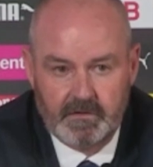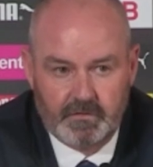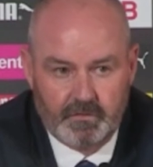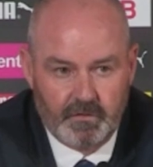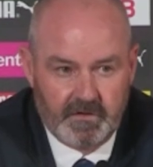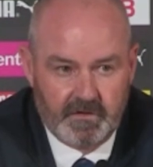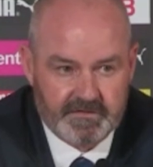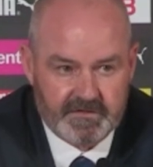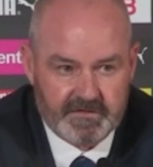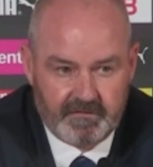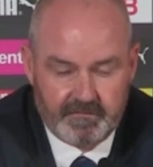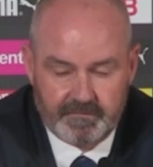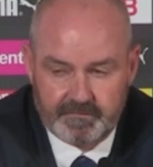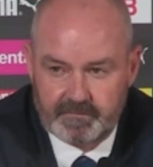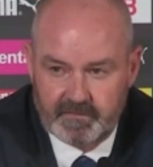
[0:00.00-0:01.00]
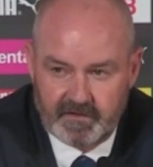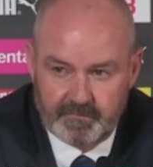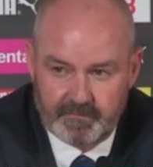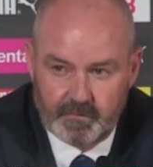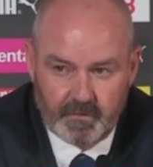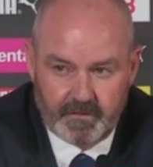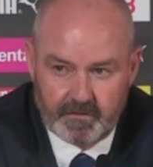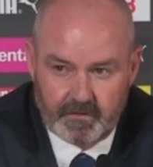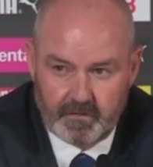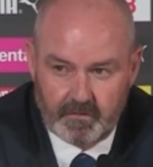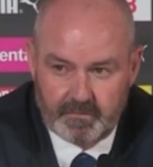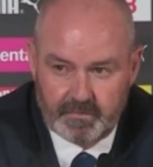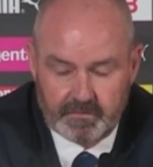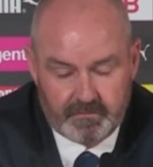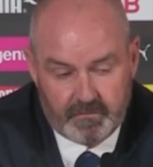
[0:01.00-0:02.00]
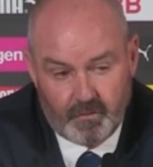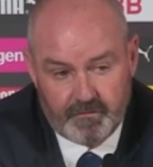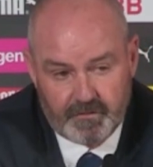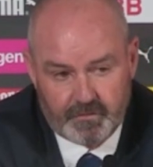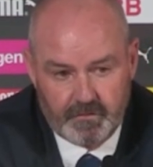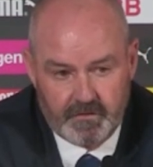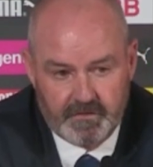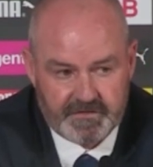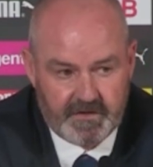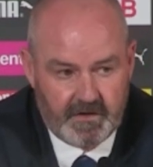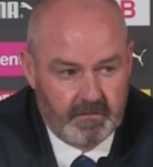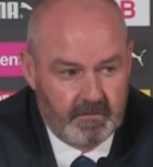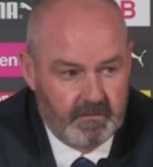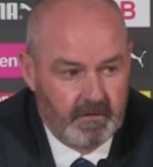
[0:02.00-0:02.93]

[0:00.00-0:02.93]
2 years that I've been with the group, over 2 years now.